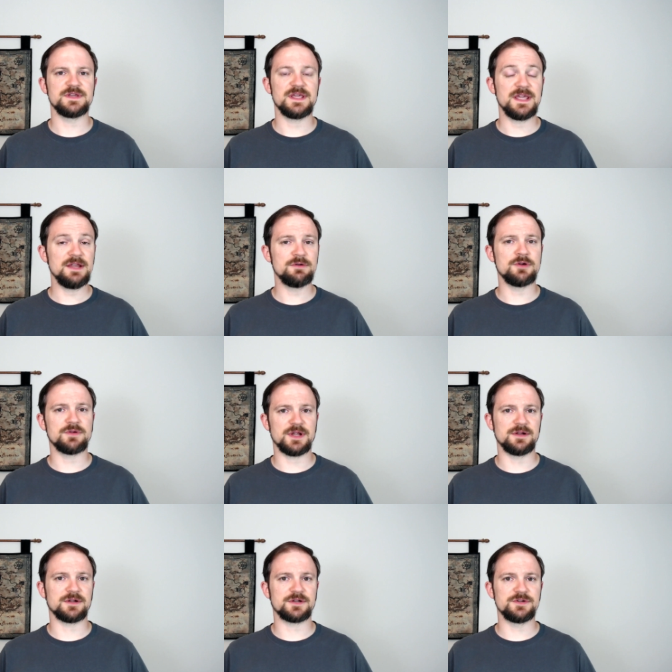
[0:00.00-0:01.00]
hero
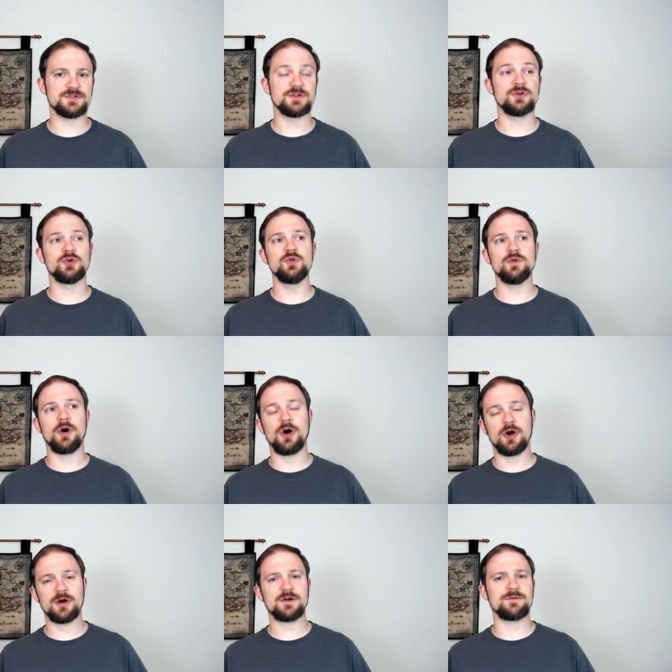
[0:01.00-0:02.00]
characters who
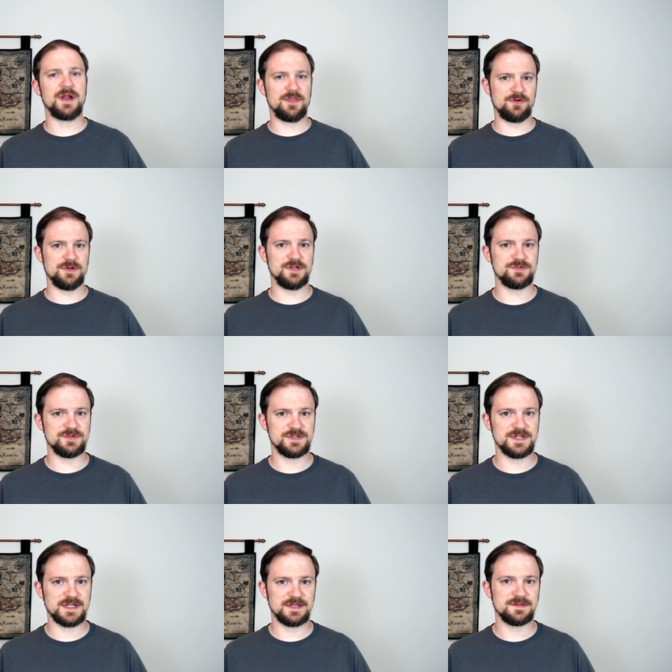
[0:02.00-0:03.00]
are rather
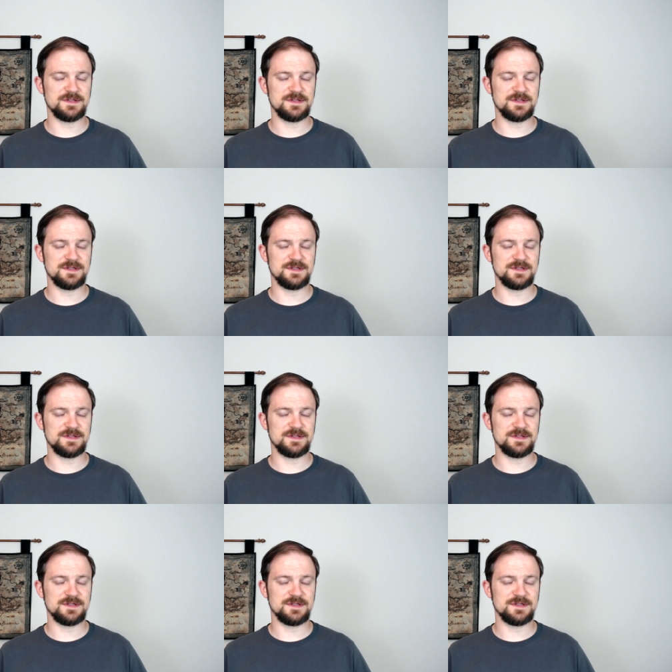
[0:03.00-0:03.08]
interesting.